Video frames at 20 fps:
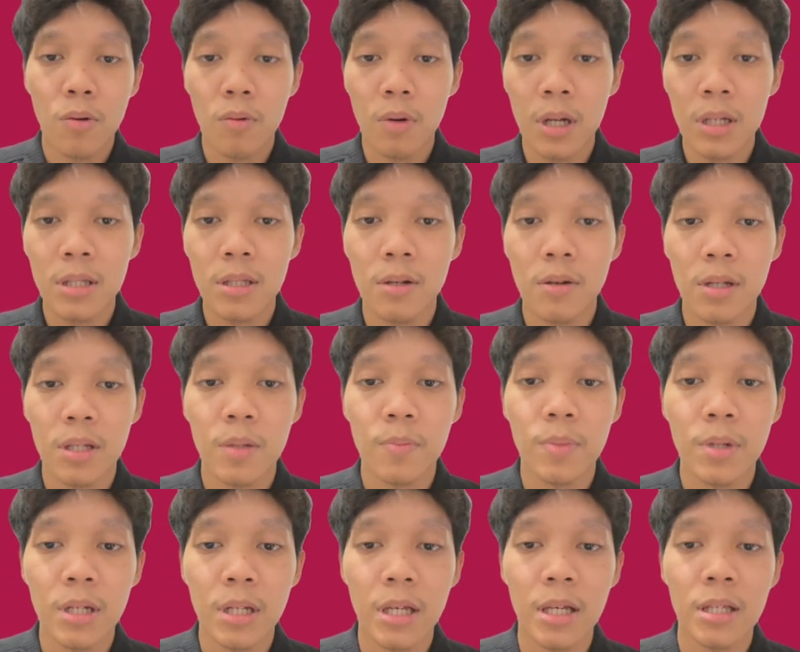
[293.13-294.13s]
Once the
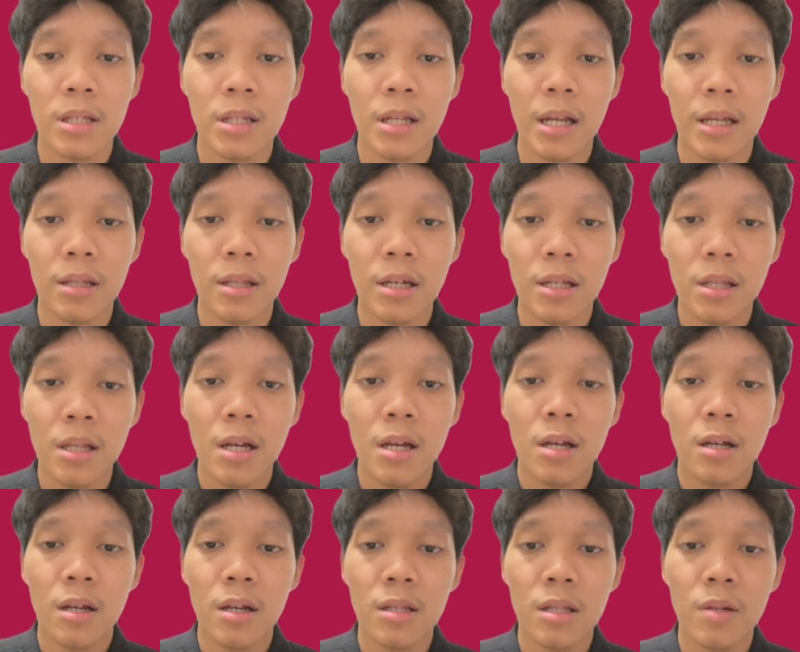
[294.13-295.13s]
recipient is selected,
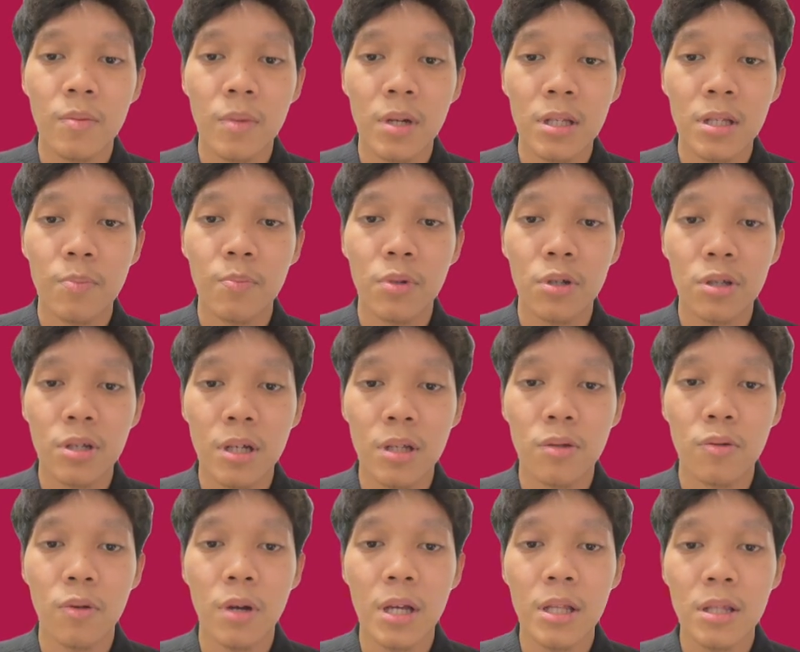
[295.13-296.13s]
customers
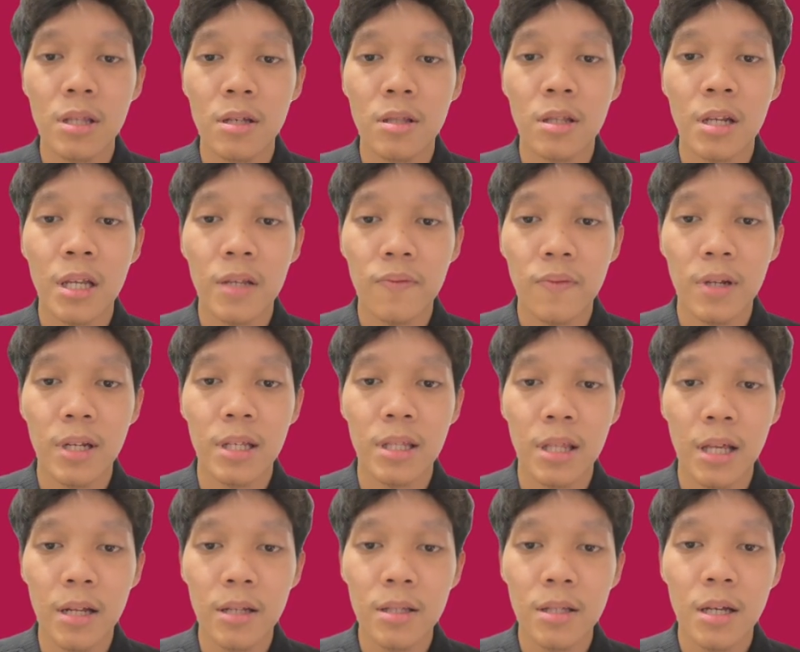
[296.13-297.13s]
proceed to enter transfer
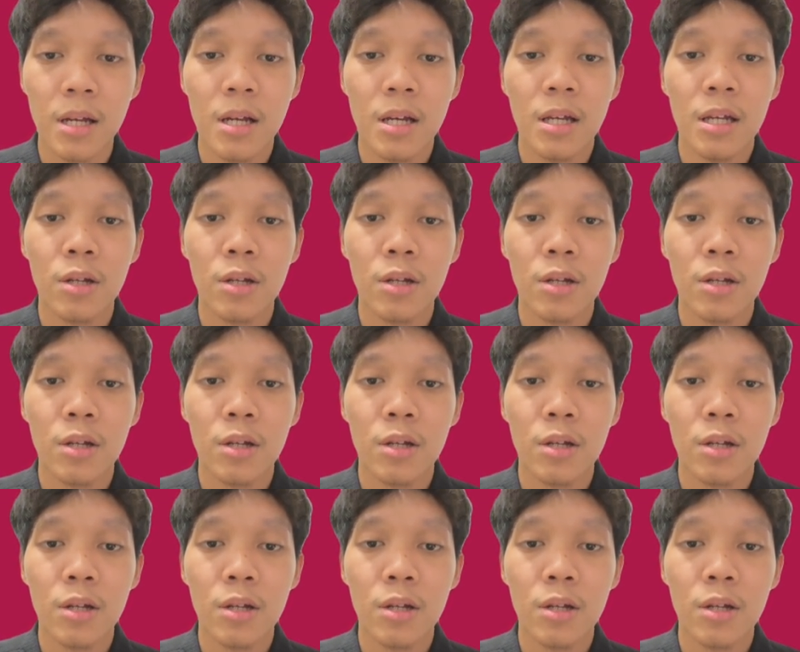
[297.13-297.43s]
details,